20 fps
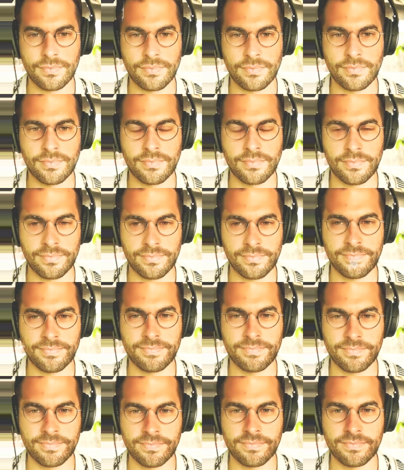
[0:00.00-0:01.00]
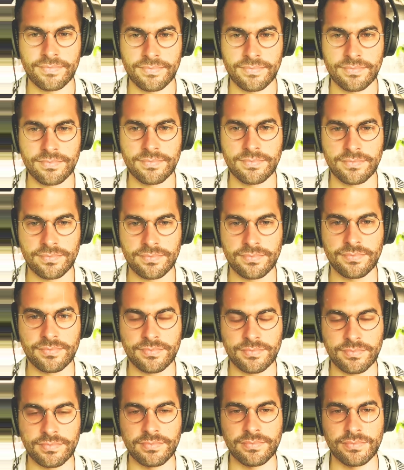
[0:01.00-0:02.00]

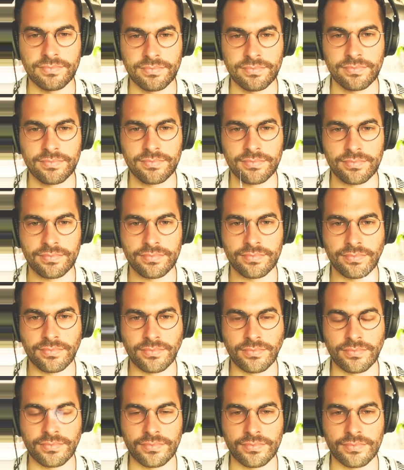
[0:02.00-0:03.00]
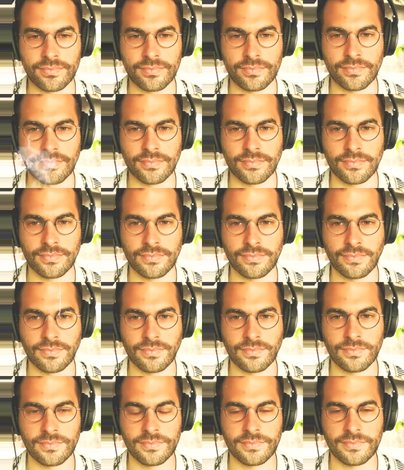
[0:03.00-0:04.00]

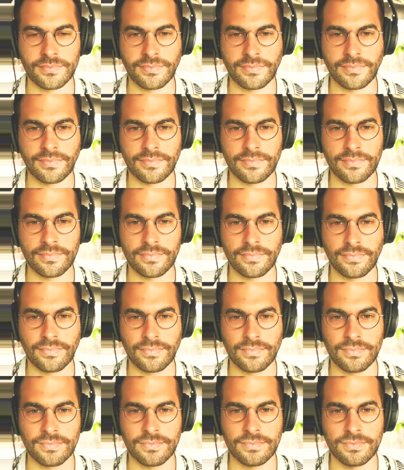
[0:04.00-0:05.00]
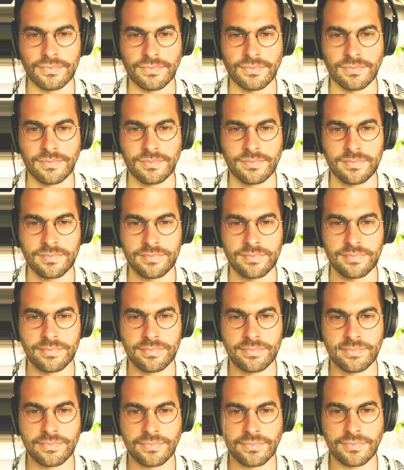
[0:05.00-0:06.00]

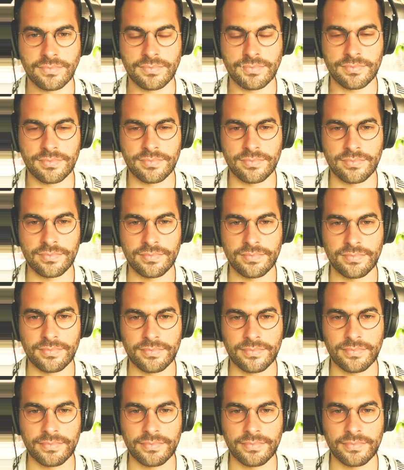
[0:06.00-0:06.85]
This person isn't speaking.